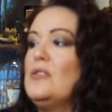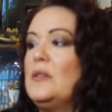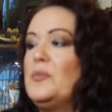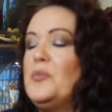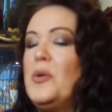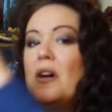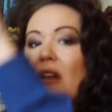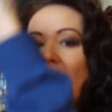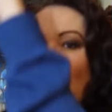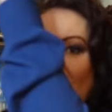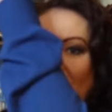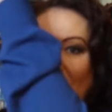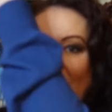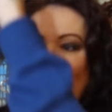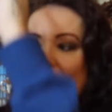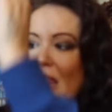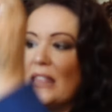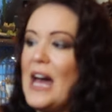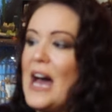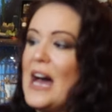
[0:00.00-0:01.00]
just pull up
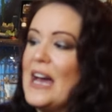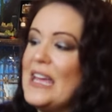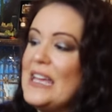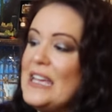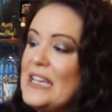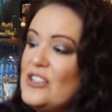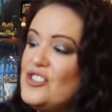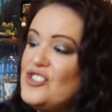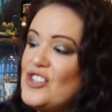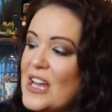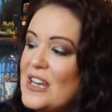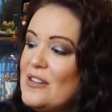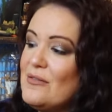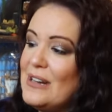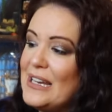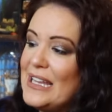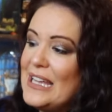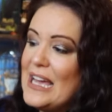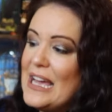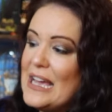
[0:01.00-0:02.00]
like that. It
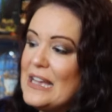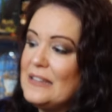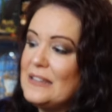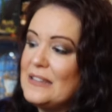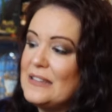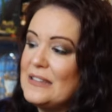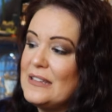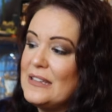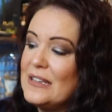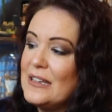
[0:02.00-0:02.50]
generally is.